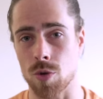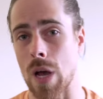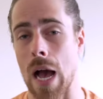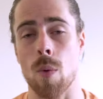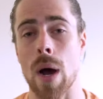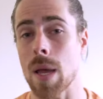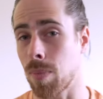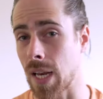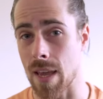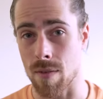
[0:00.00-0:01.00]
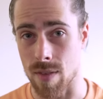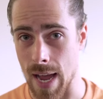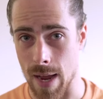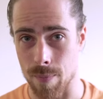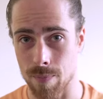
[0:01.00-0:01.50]
you how I play
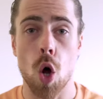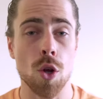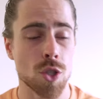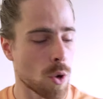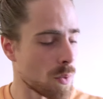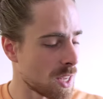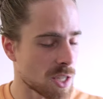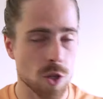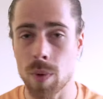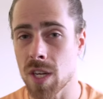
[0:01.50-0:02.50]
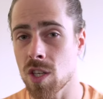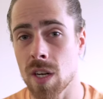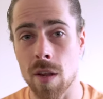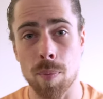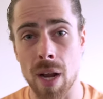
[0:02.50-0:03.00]
that. Also, this is
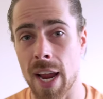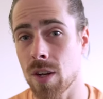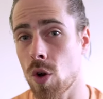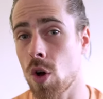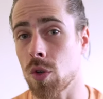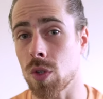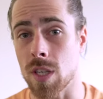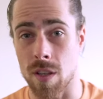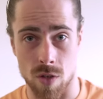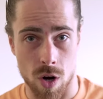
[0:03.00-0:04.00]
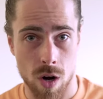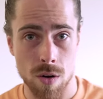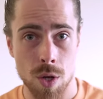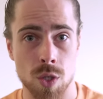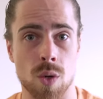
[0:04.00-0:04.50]
originally played on
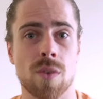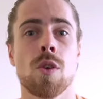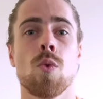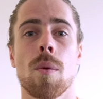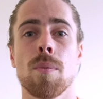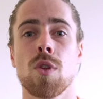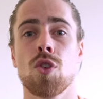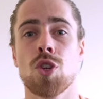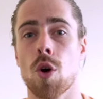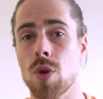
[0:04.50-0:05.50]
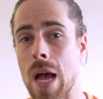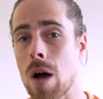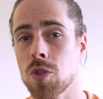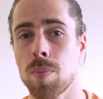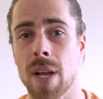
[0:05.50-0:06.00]
guitar, so if you want me to show you
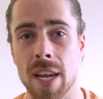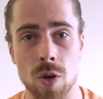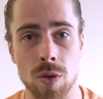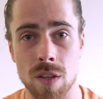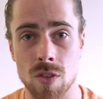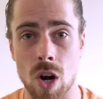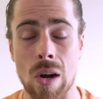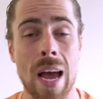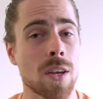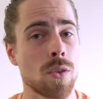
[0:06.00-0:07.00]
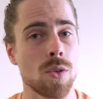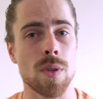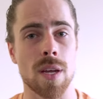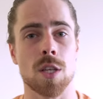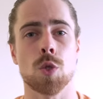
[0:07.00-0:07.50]
how to play it on guitar, I can do
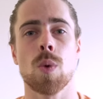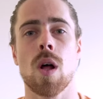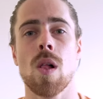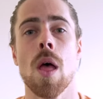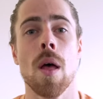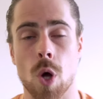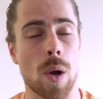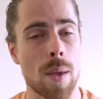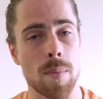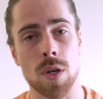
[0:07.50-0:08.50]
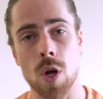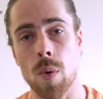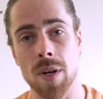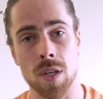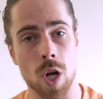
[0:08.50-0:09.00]
that as well. So let me
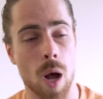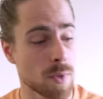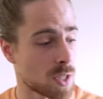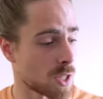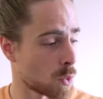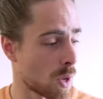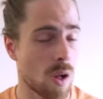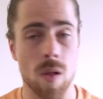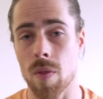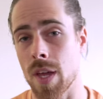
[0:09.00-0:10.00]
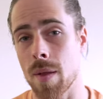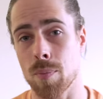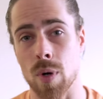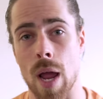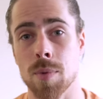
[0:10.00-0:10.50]
know in the comments as well, then
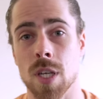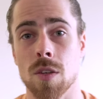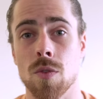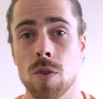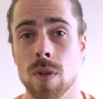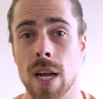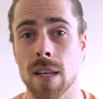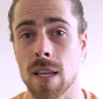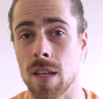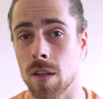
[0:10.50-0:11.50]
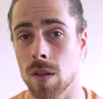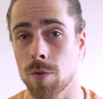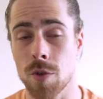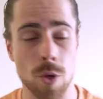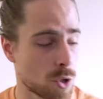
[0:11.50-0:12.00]
perhaps I can do that in a
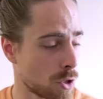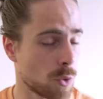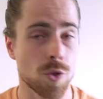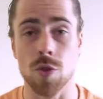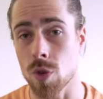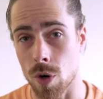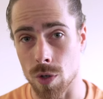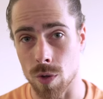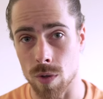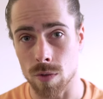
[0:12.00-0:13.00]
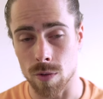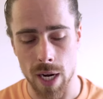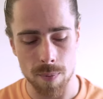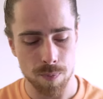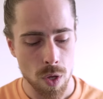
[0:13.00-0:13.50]
future tutorial,
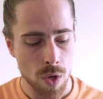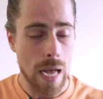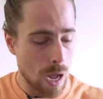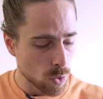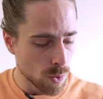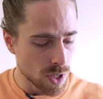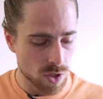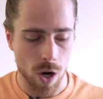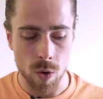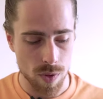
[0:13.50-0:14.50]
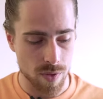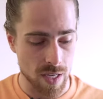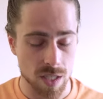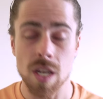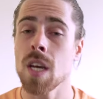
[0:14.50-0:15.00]
right? Now, how do we start with
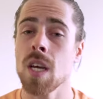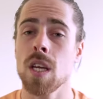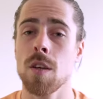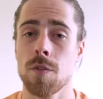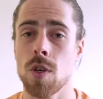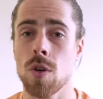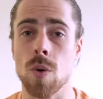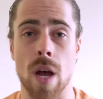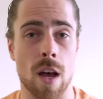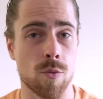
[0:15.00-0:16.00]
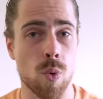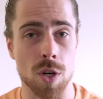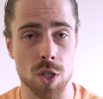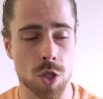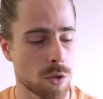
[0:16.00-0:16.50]
this? If you have
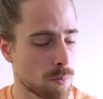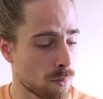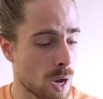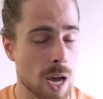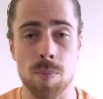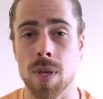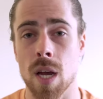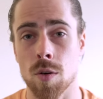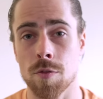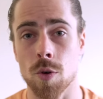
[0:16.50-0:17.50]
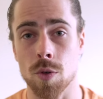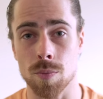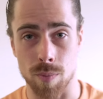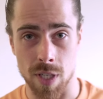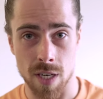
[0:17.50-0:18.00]
watched my Piano for
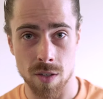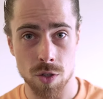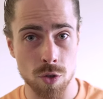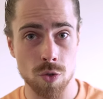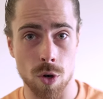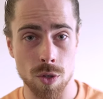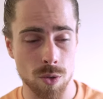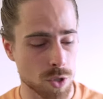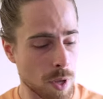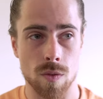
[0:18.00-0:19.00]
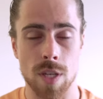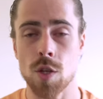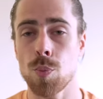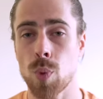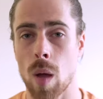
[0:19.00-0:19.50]
Beginners tutorials, then
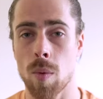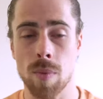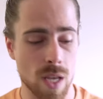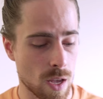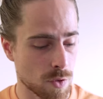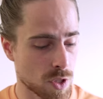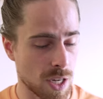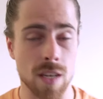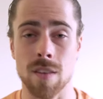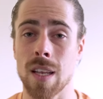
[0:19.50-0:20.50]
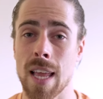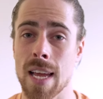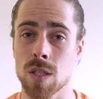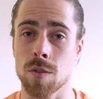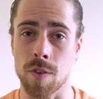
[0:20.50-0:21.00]
you probably have seen the
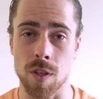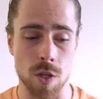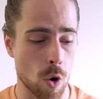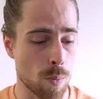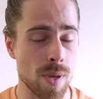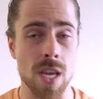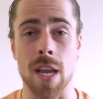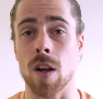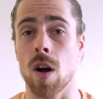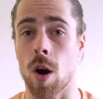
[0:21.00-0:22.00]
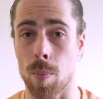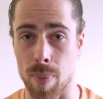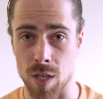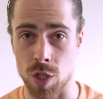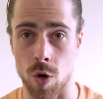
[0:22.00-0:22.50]
last video being
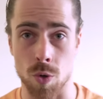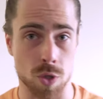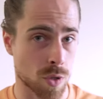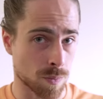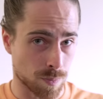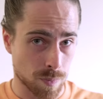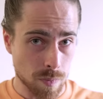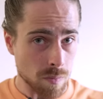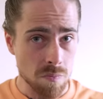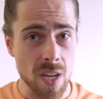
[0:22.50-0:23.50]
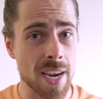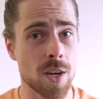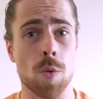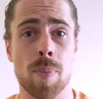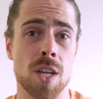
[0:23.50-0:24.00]
arpeggios
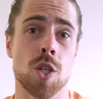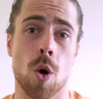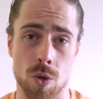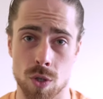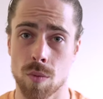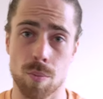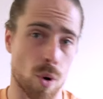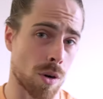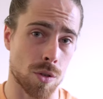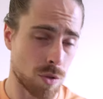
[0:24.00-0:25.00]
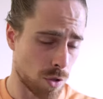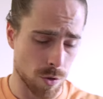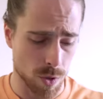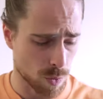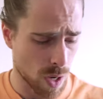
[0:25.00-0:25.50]
and arpeggios part
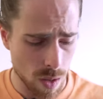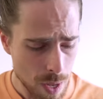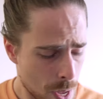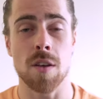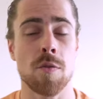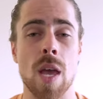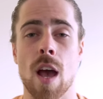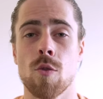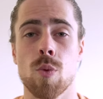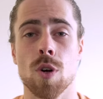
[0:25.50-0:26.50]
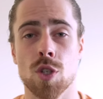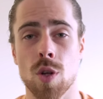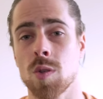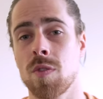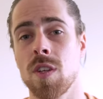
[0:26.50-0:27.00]
two as well. And if you have watched
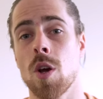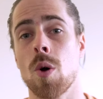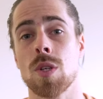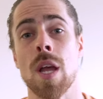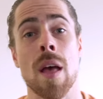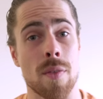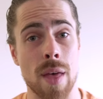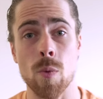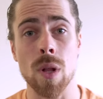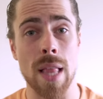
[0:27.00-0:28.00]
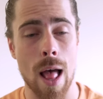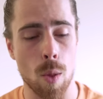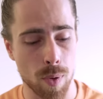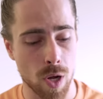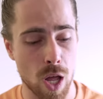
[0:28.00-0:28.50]
those videos, that will
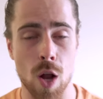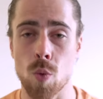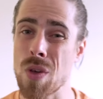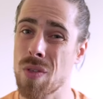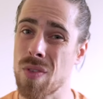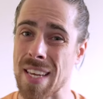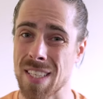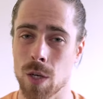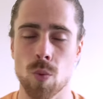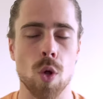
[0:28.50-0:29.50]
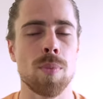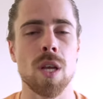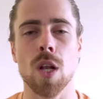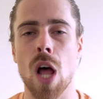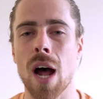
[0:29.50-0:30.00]
help a lot with this. It will be
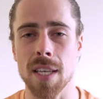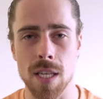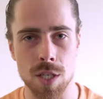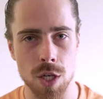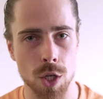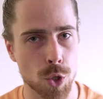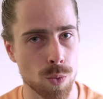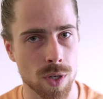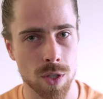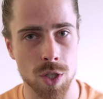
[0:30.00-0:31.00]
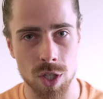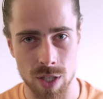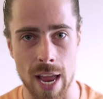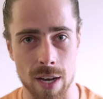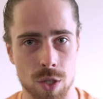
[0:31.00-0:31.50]
a lot easier to
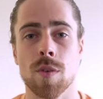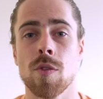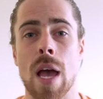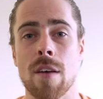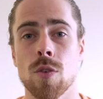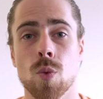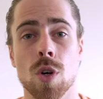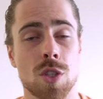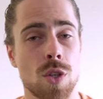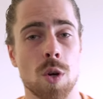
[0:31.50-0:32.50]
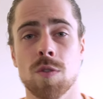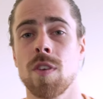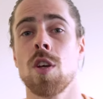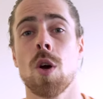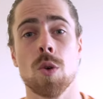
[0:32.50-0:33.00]
understand. So if you haven't watched those
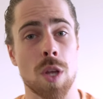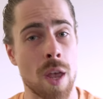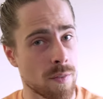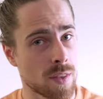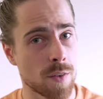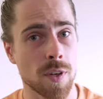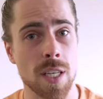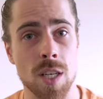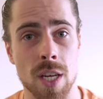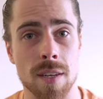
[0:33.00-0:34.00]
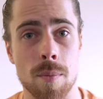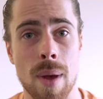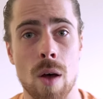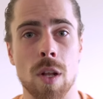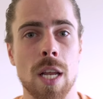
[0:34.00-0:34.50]
videos, definitely check them
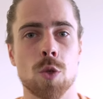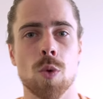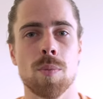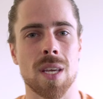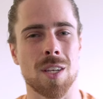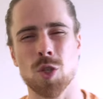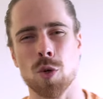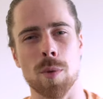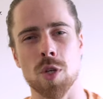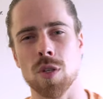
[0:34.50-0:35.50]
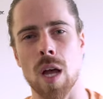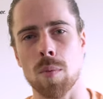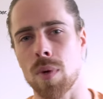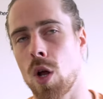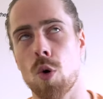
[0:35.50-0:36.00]
out. The links will be in the description
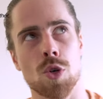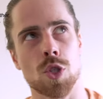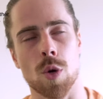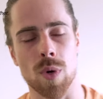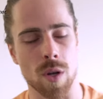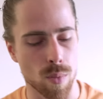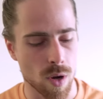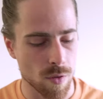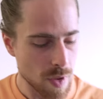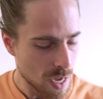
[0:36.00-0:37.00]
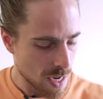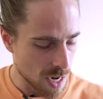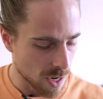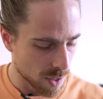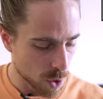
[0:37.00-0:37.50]
down below or somewhere above
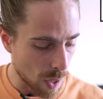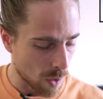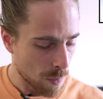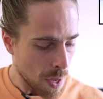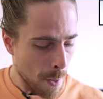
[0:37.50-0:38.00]
here as well.